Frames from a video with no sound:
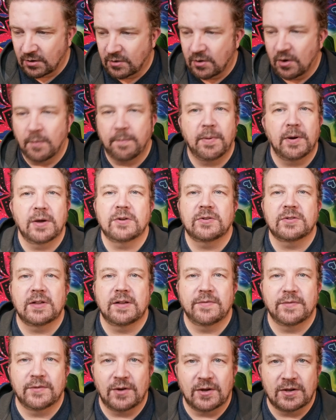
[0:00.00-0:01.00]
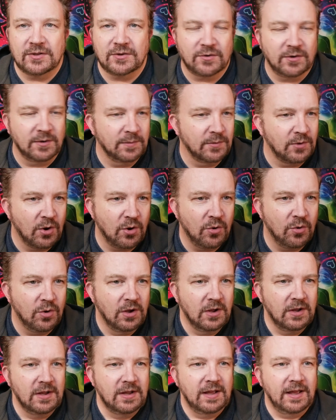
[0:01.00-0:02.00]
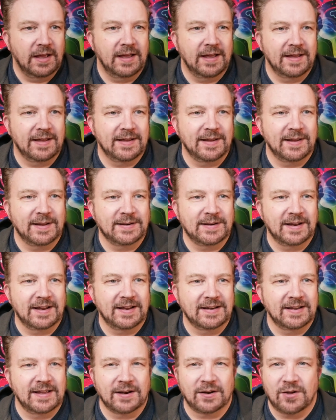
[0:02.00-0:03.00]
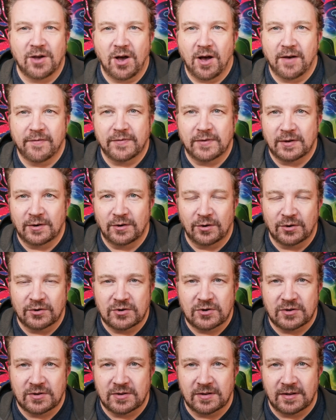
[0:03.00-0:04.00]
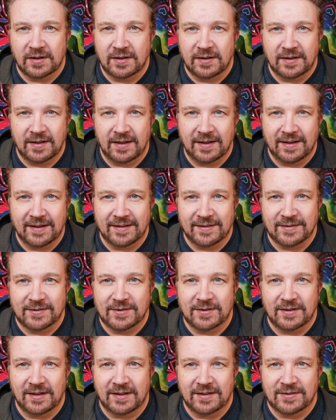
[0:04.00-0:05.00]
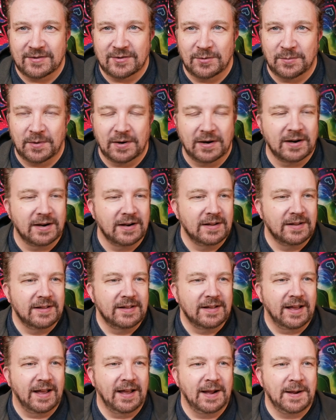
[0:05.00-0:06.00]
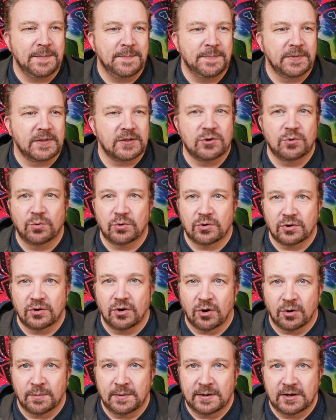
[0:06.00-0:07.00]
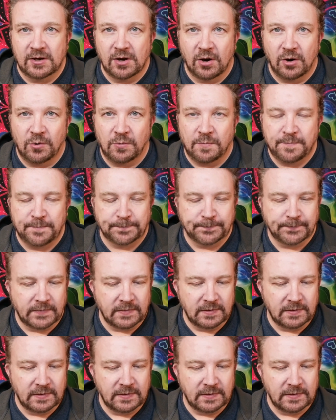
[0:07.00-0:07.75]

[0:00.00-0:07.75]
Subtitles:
Go buy yourself an ice cream. Go and get a coffee and lunch somewhere that you wouldn't normally go.